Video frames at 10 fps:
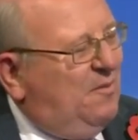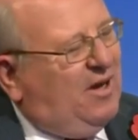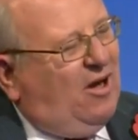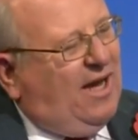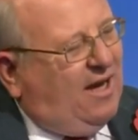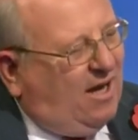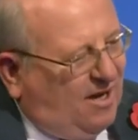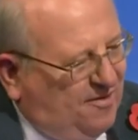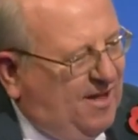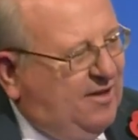But I
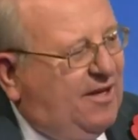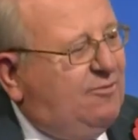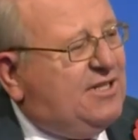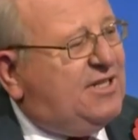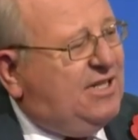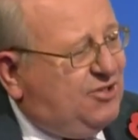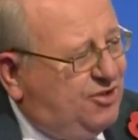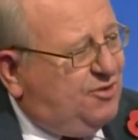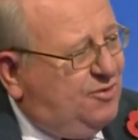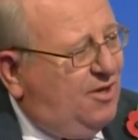think there is an
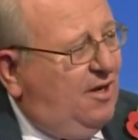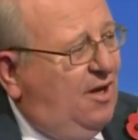issue,